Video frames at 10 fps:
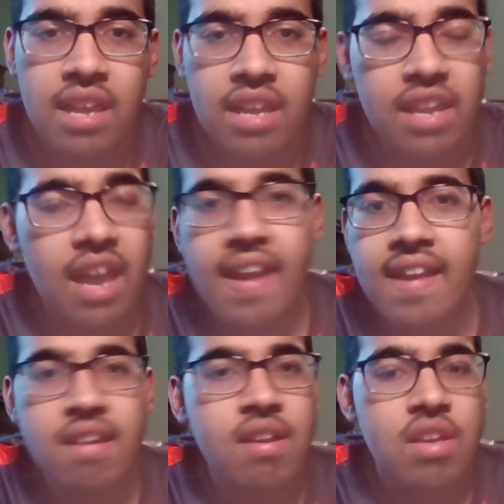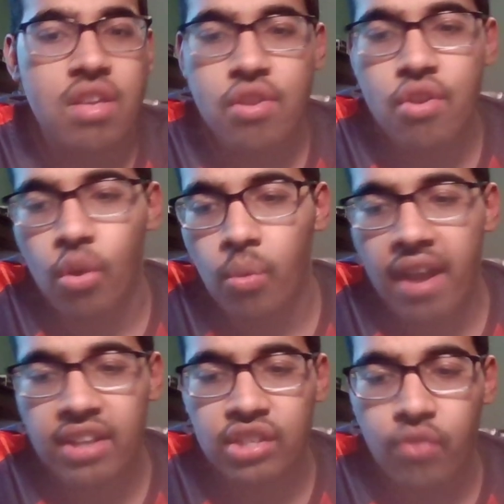Kane, you know,
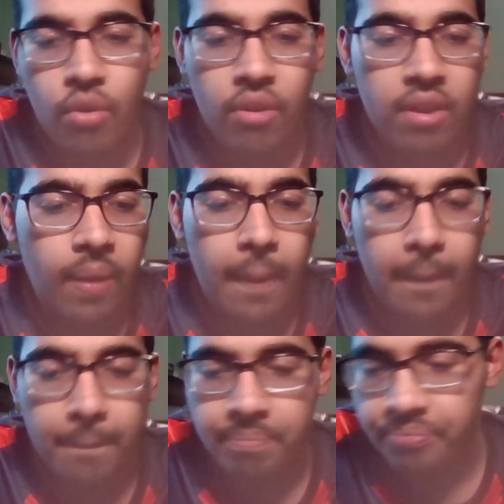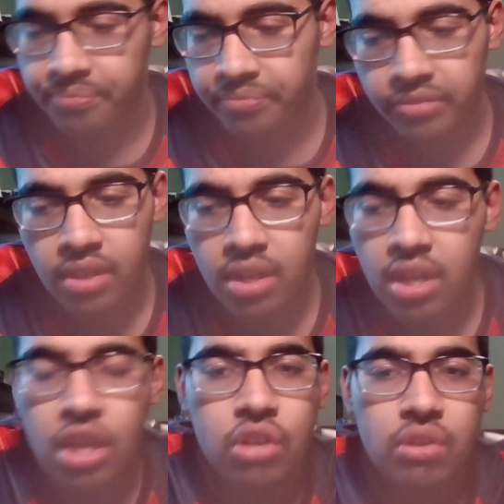Rashford,
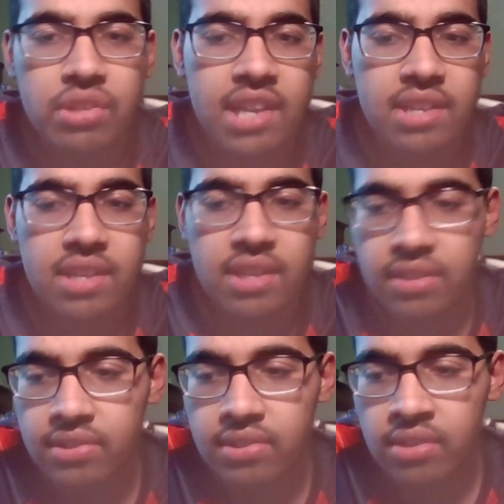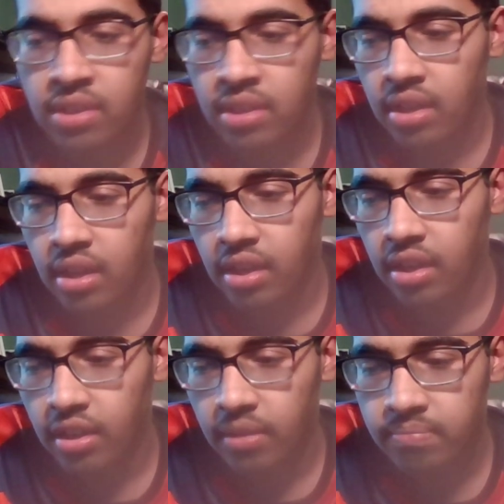you know, Danny Ings,
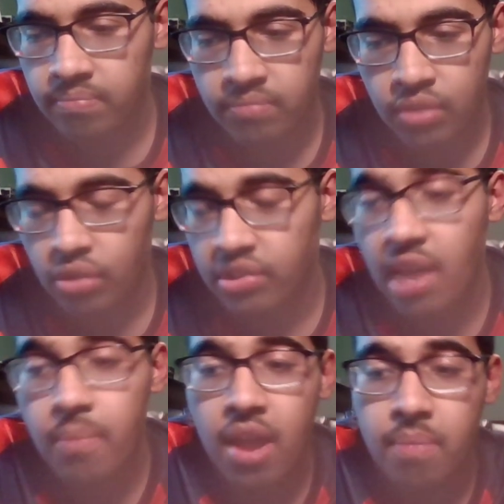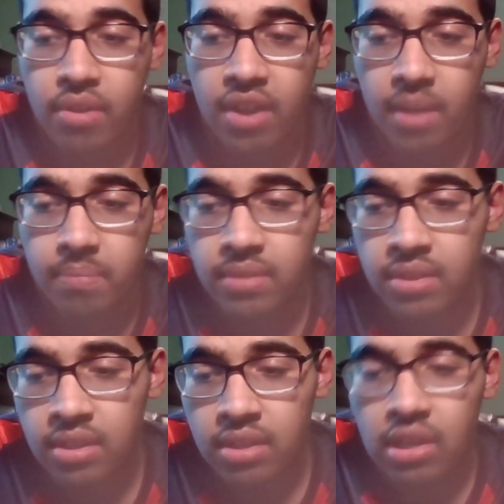you know, Tammy Abraham,
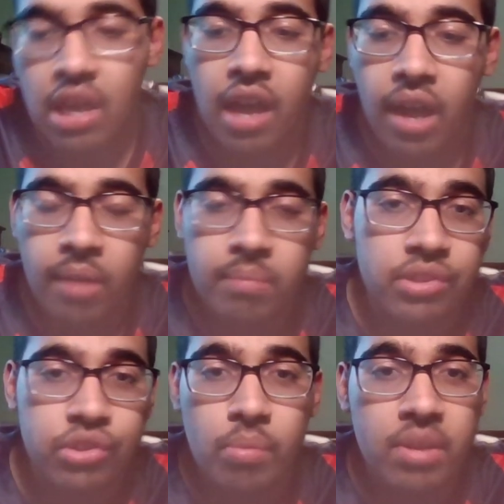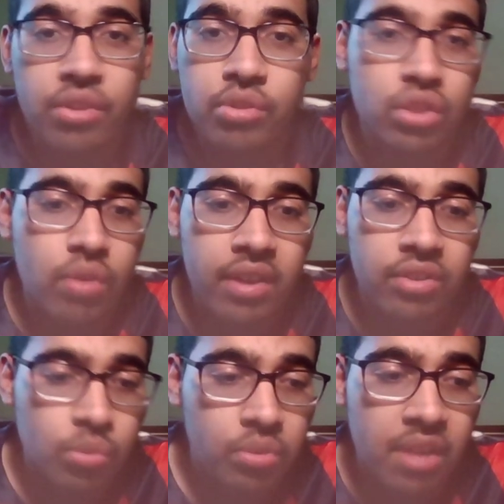and so many other
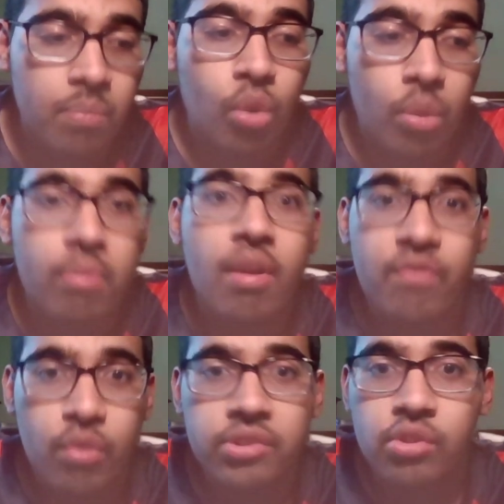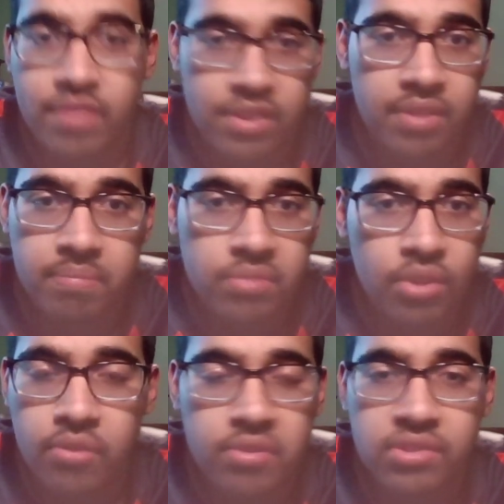strikers will get more preference over him. You know,
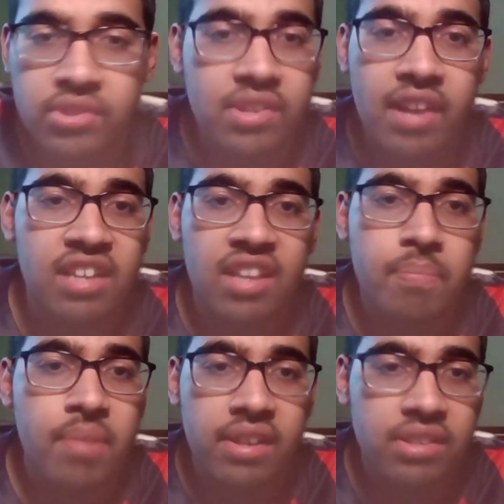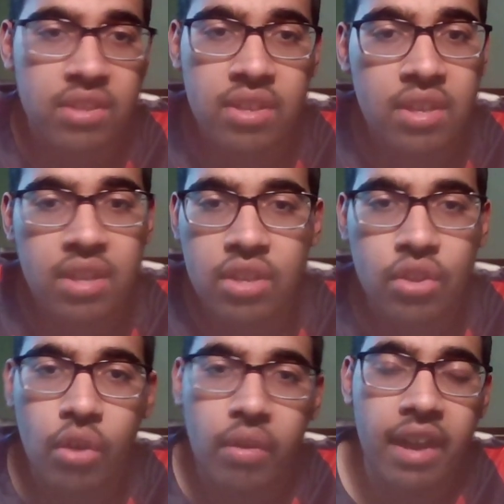he's just not going to get picked. And, you
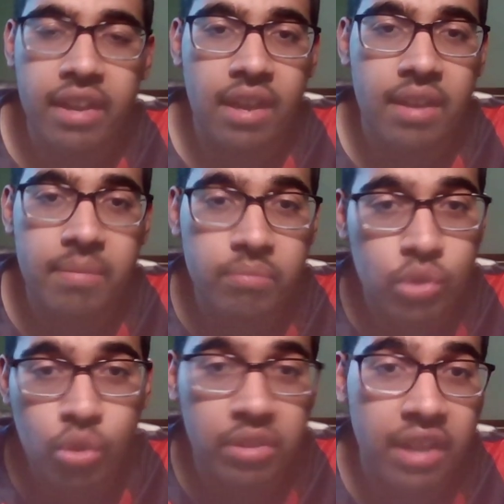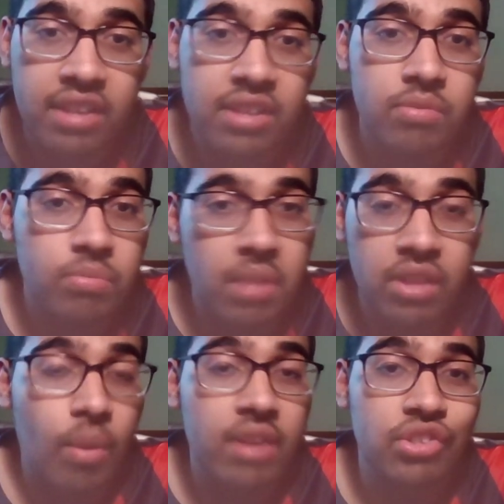know, I'm so glad he made the
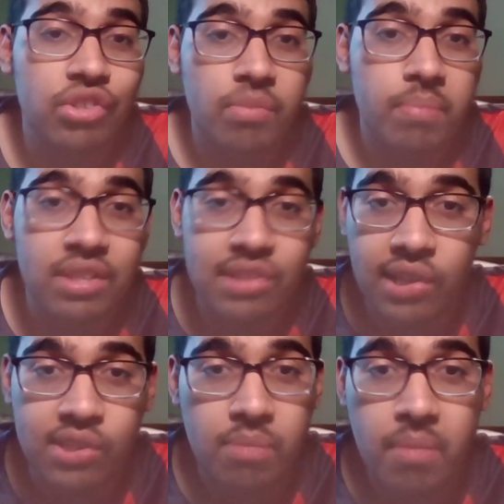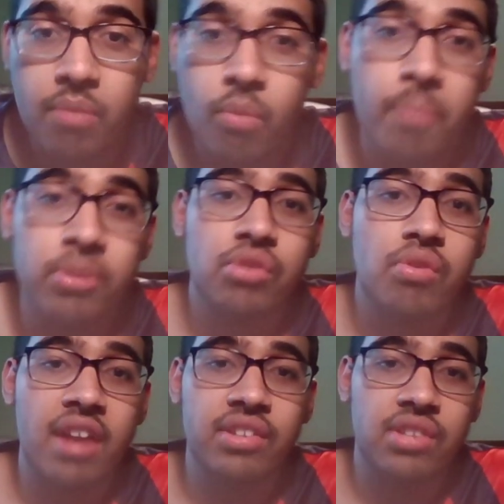right decision. Because, like I said, man, representing the
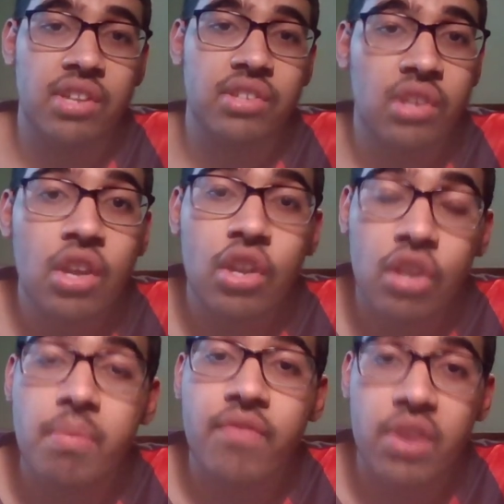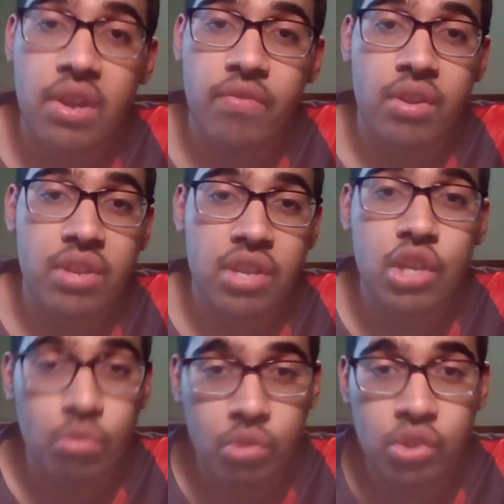United States could be very, very
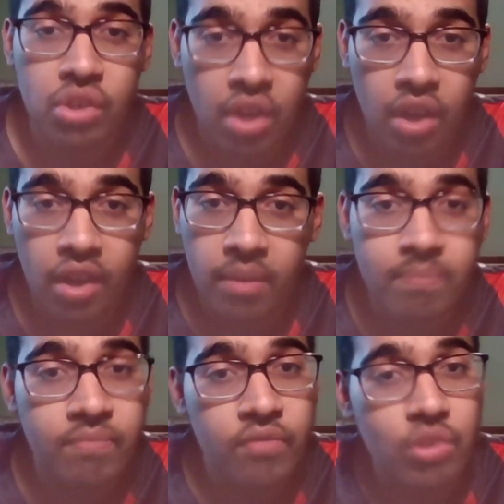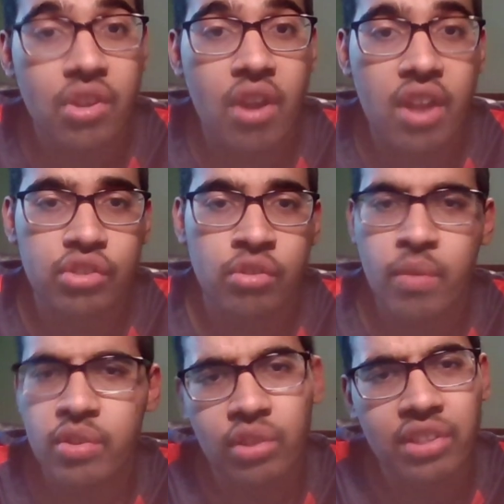huge. For his international career.
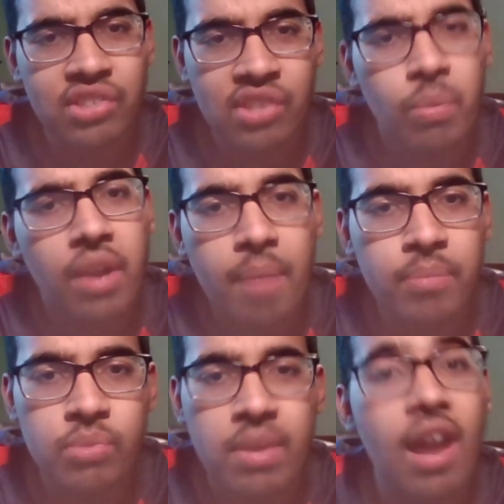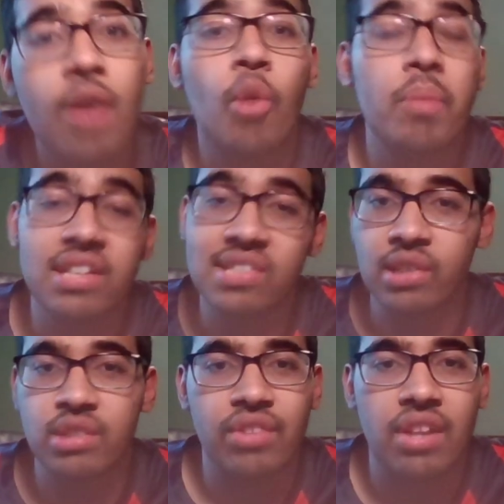So let's see what happens, man. I hope he gets
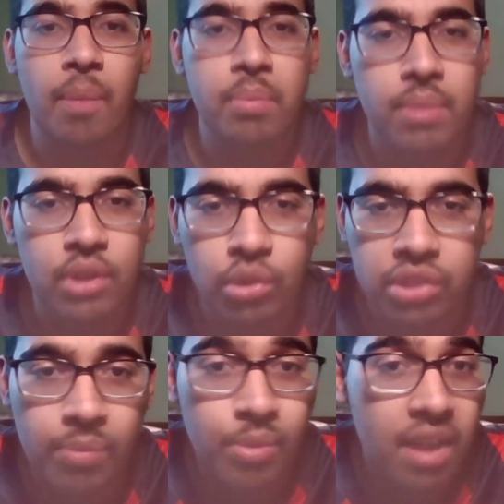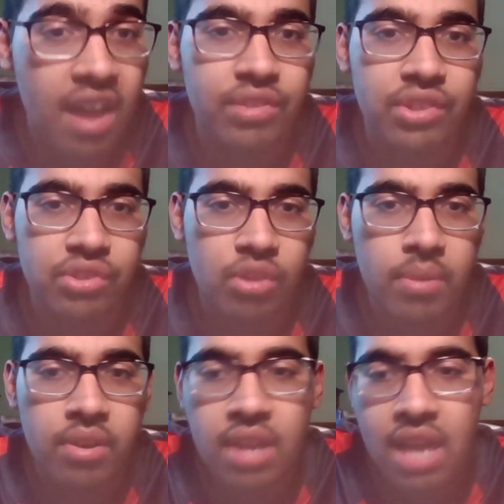selected for the upcoming Gold Cup that we have in the
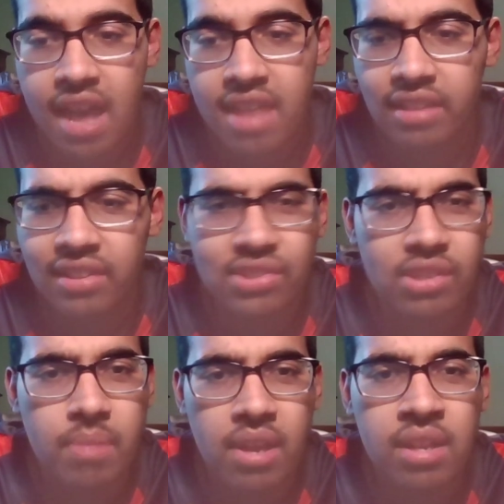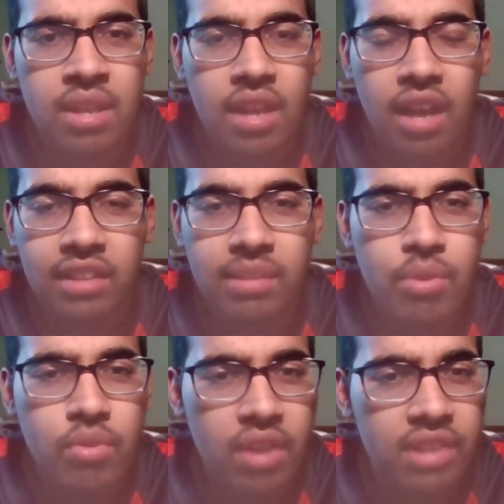summer. And yeah, like I said, man, let me know
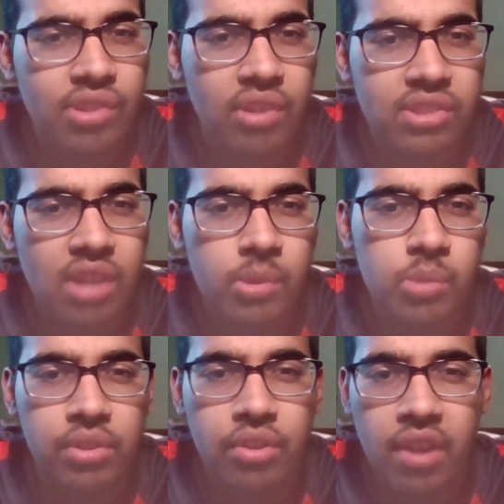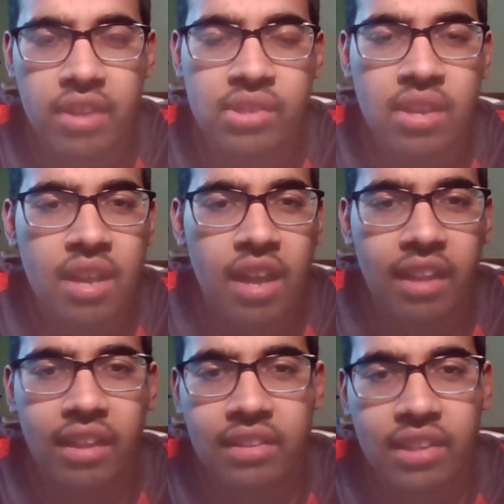your guys' thoughts in the comments below, guys.
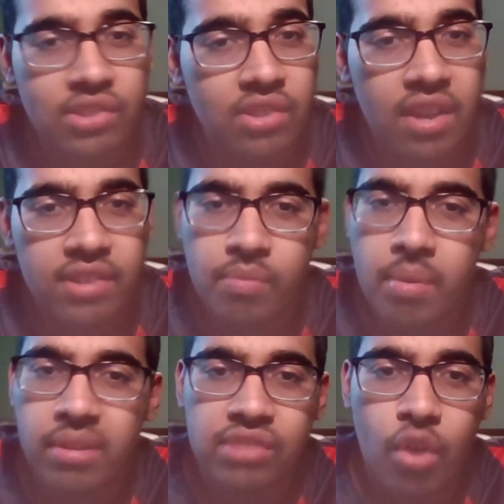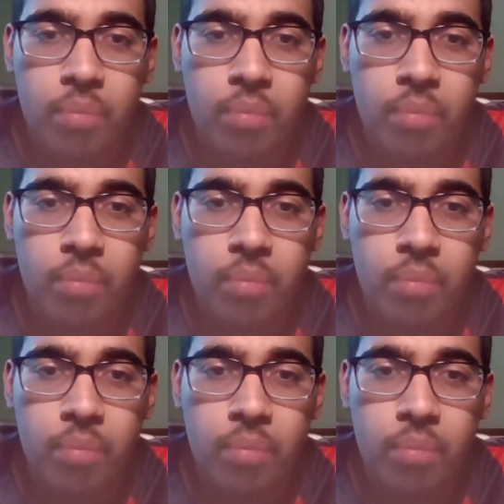Like I said, guys, if you made it this far,